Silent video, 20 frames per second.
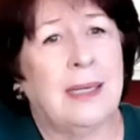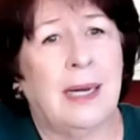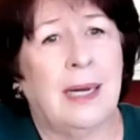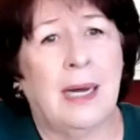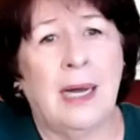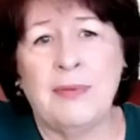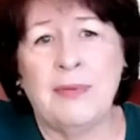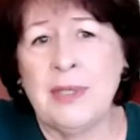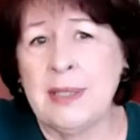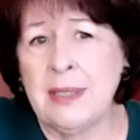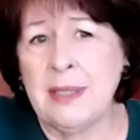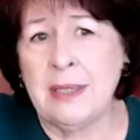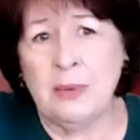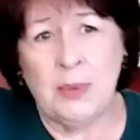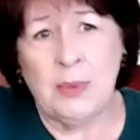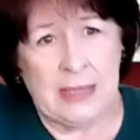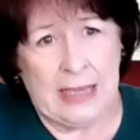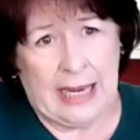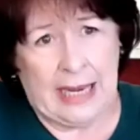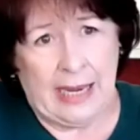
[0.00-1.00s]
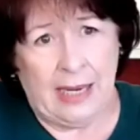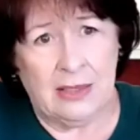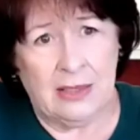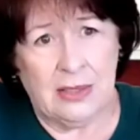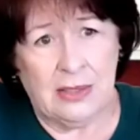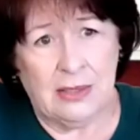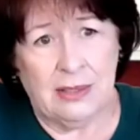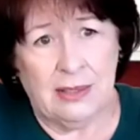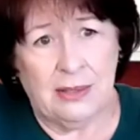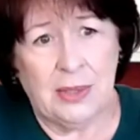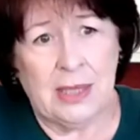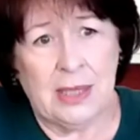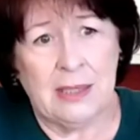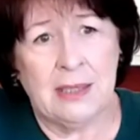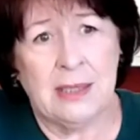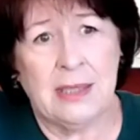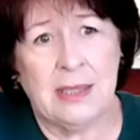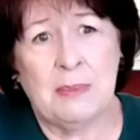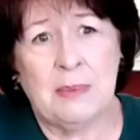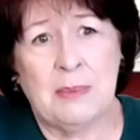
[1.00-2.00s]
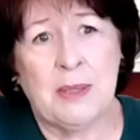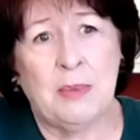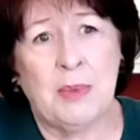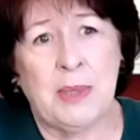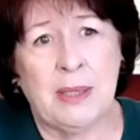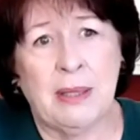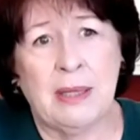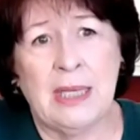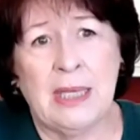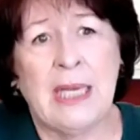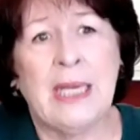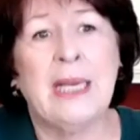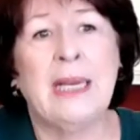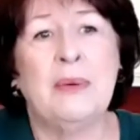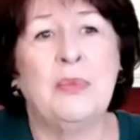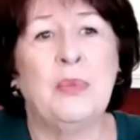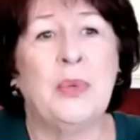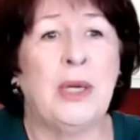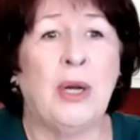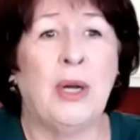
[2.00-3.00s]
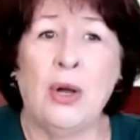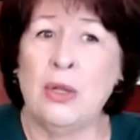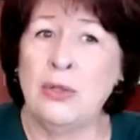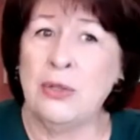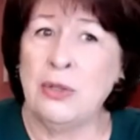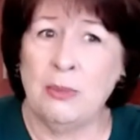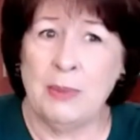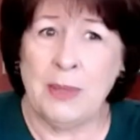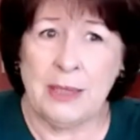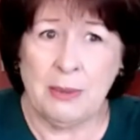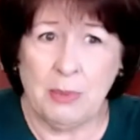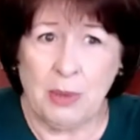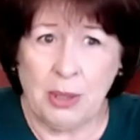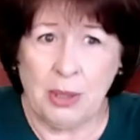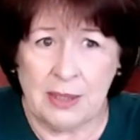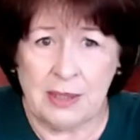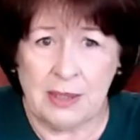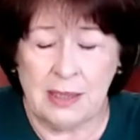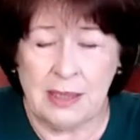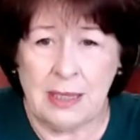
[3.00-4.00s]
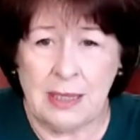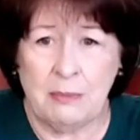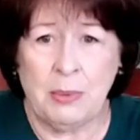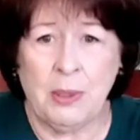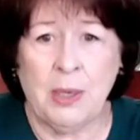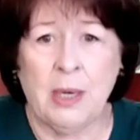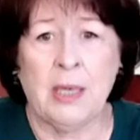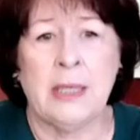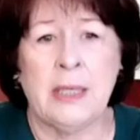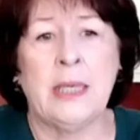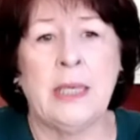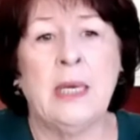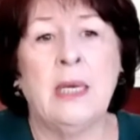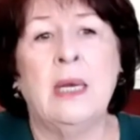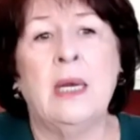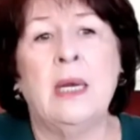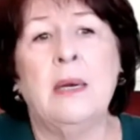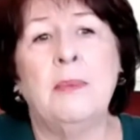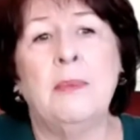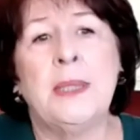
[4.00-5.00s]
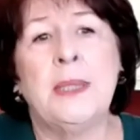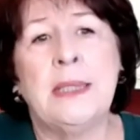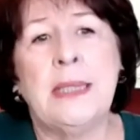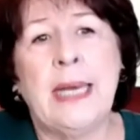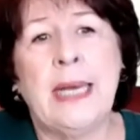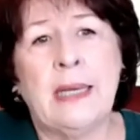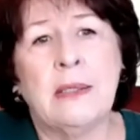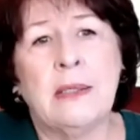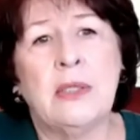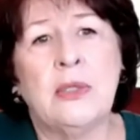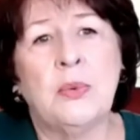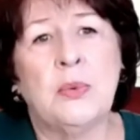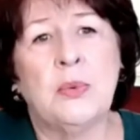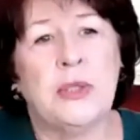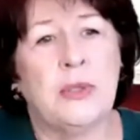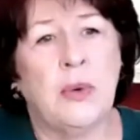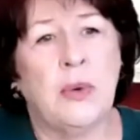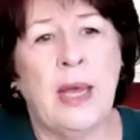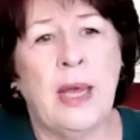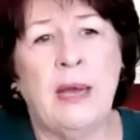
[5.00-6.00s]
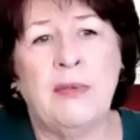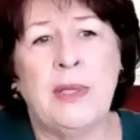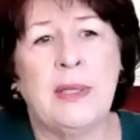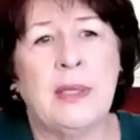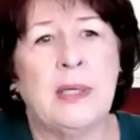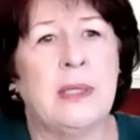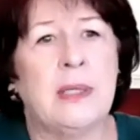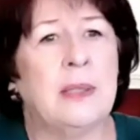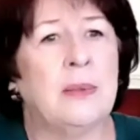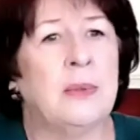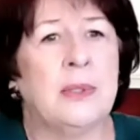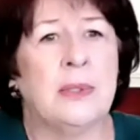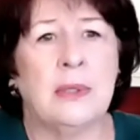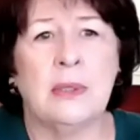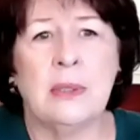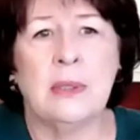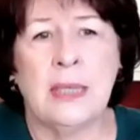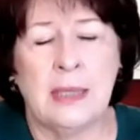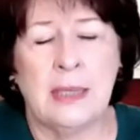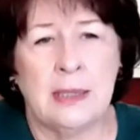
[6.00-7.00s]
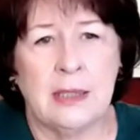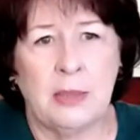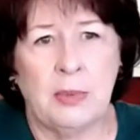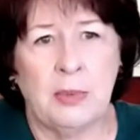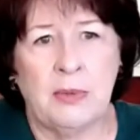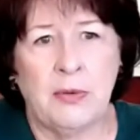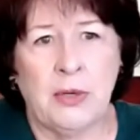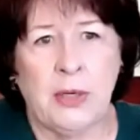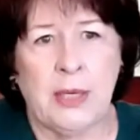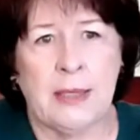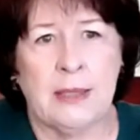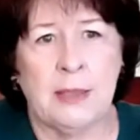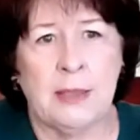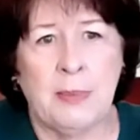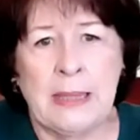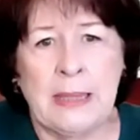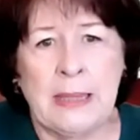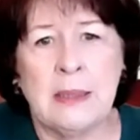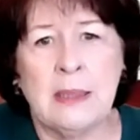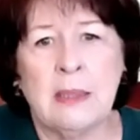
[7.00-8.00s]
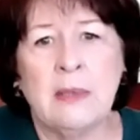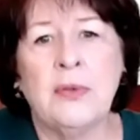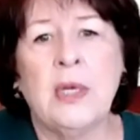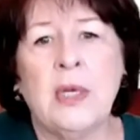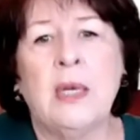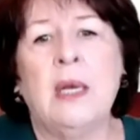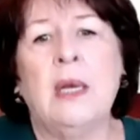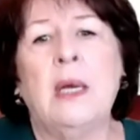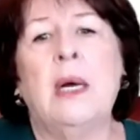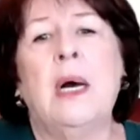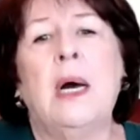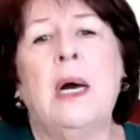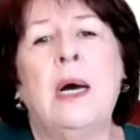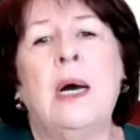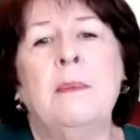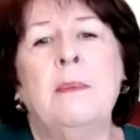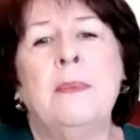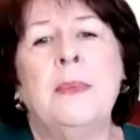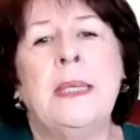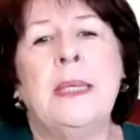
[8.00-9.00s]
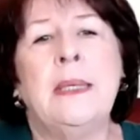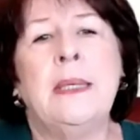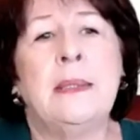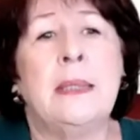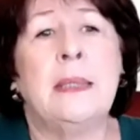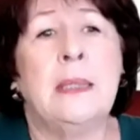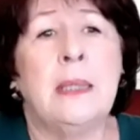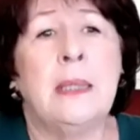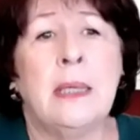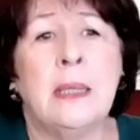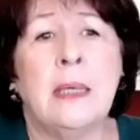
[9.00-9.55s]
Obviously, it was taxed. Okay, this seems to be a thing. And we all know about the Boston Tea Party. But the taxes were so heavy that it was getting to be very expensive. The East India